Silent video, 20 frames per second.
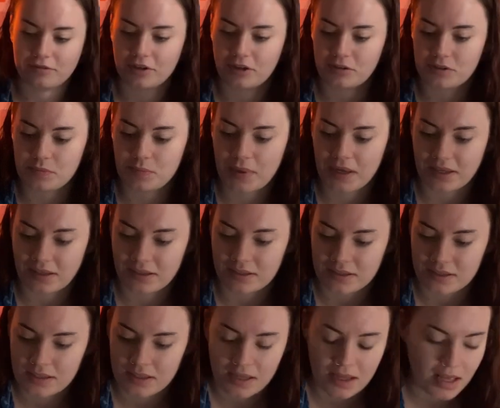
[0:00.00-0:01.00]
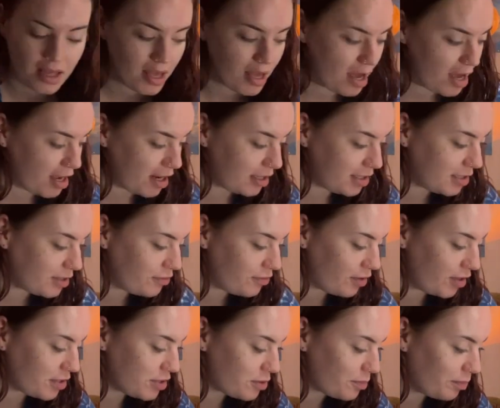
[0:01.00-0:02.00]
loads of pinks and I did
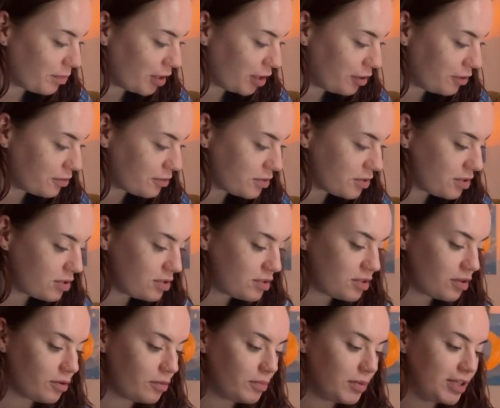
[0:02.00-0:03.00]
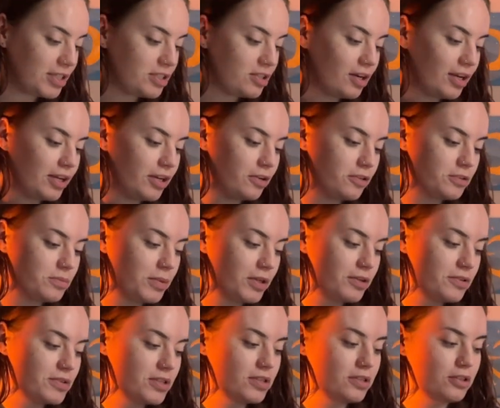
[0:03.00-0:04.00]
find some blues, so I might tie those
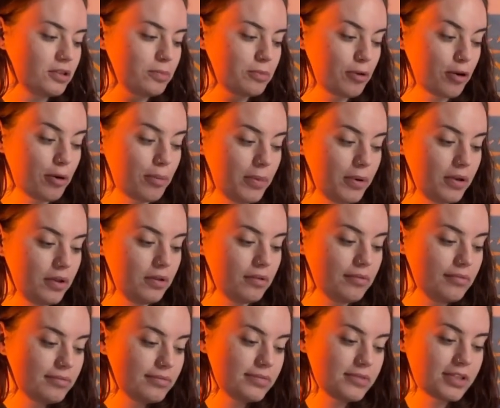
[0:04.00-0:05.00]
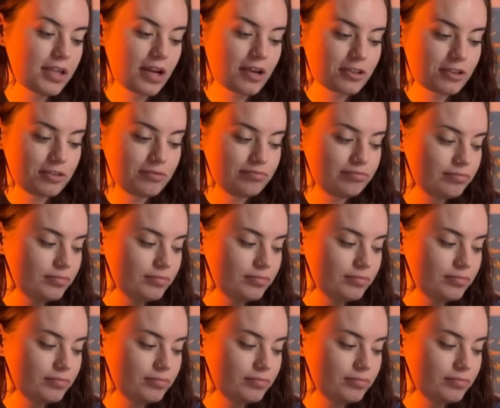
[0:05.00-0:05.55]
blues into the purple section.